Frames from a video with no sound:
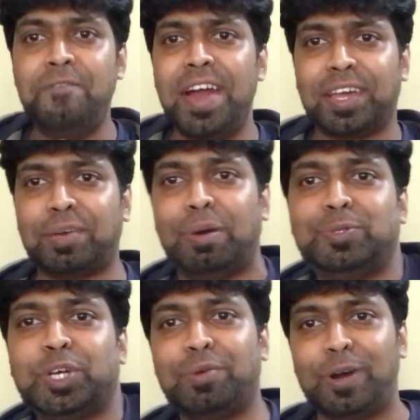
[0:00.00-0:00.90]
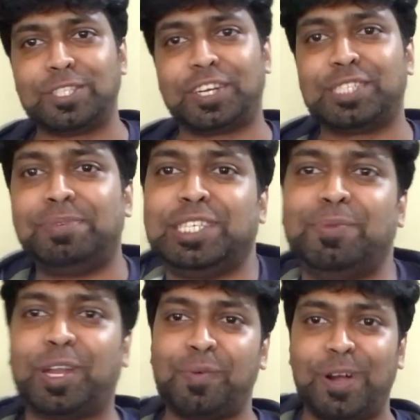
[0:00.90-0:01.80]
Welcome, I'm sure I'm also an S B C,
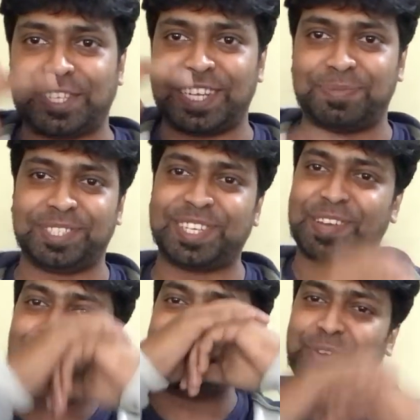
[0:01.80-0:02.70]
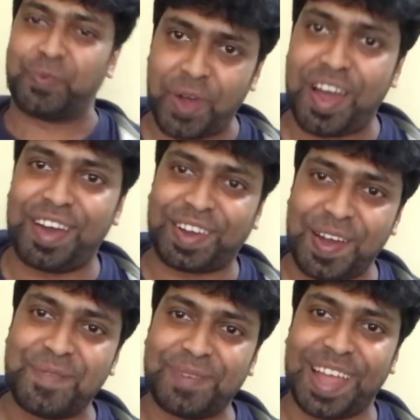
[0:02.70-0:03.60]
but I'm also an S Mr Earphones, and
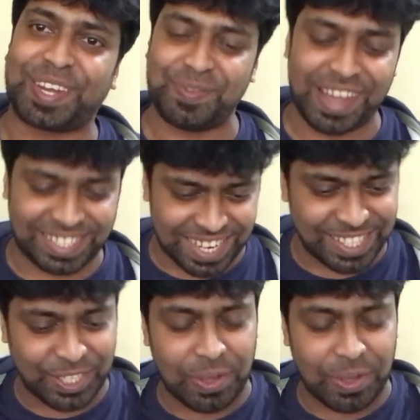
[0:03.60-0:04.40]
welcome back to my channel.